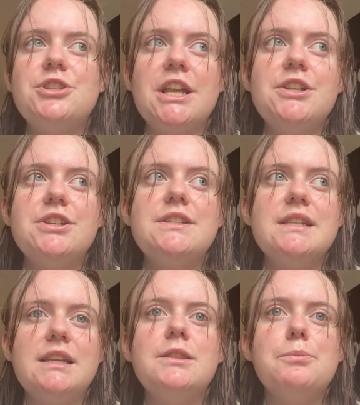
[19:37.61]

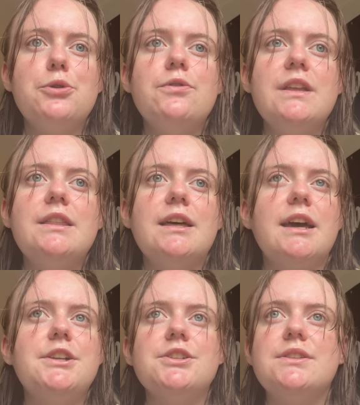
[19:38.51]
changes in the movie that
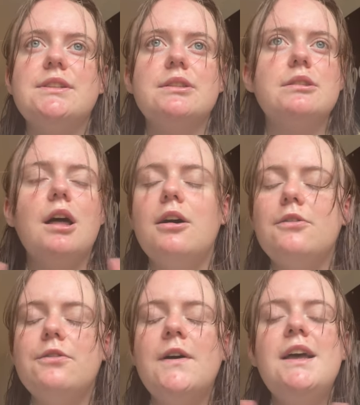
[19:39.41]
I just
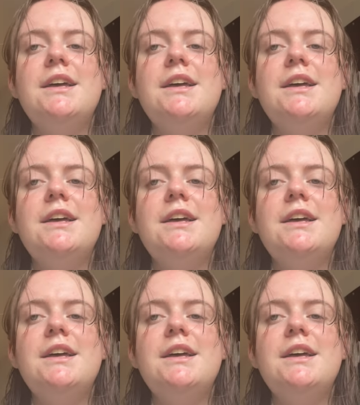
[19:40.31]
love.